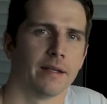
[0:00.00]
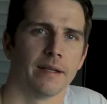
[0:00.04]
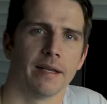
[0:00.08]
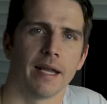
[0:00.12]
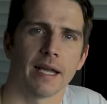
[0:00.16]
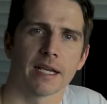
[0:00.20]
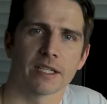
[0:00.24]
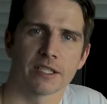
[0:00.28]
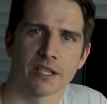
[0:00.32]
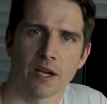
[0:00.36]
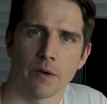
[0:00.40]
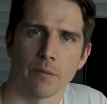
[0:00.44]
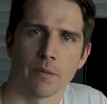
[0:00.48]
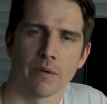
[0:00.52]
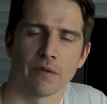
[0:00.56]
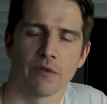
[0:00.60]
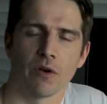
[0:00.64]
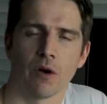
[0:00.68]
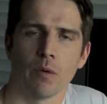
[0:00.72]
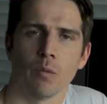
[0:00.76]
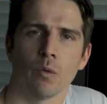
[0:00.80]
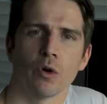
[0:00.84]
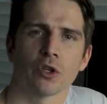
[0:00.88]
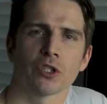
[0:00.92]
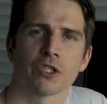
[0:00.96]
Next up, we've
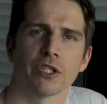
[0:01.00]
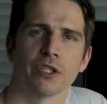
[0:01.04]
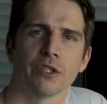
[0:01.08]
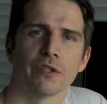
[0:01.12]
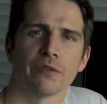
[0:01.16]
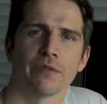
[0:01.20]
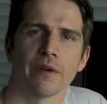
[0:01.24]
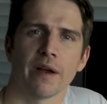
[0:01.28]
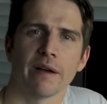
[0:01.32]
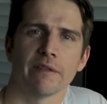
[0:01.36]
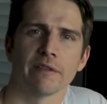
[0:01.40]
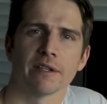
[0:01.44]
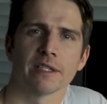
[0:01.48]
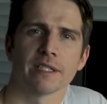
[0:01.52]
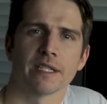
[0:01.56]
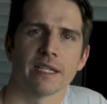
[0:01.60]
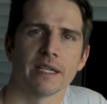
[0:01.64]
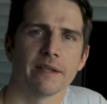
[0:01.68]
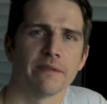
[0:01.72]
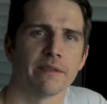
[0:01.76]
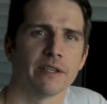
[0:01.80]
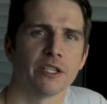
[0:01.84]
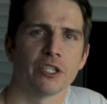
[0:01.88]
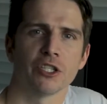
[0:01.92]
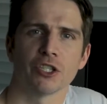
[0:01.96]
got watching your favorite
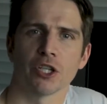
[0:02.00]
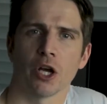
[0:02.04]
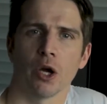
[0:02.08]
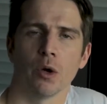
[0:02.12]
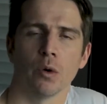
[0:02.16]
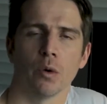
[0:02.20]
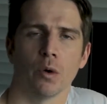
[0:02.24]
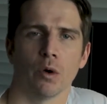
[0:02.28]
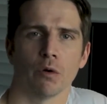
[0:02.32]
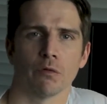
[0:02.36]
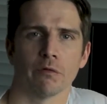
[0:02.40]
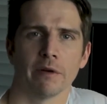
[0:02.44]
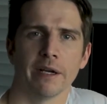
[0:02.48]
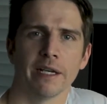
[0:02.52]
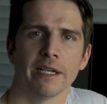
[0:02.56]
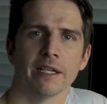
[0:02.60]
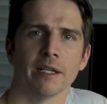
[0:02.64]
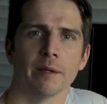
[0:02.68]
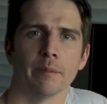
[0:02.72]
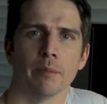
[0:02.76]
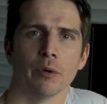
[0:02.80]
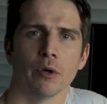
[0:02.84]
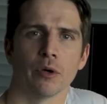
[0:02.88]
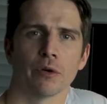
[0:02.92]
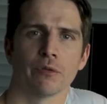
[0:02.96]
TV show or reading
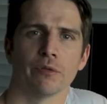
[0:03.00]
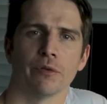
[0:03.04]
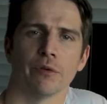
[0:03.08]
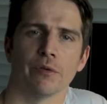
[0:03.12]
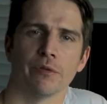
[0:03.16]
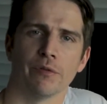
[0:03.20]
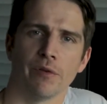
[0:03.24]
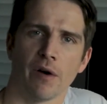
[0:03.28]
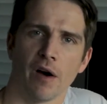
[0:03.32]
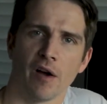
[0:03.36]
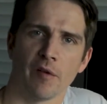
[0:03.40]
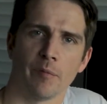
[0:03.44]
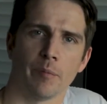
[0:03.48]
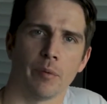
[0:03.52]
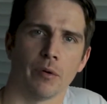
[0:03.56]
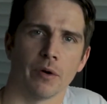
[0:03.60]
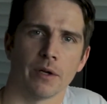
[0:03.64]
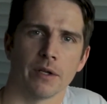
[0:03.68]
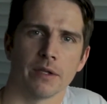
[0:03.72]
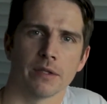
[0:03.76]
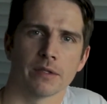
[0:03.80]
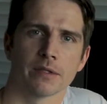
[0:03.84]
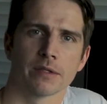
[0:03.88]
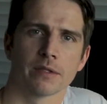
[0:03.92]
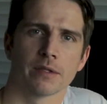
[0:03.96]
a book for 5
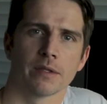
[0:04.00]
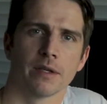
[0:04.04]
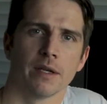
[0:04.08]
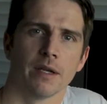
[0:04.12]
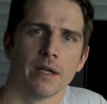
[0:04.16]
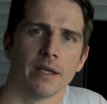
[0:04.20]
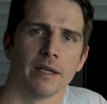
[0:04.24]
points.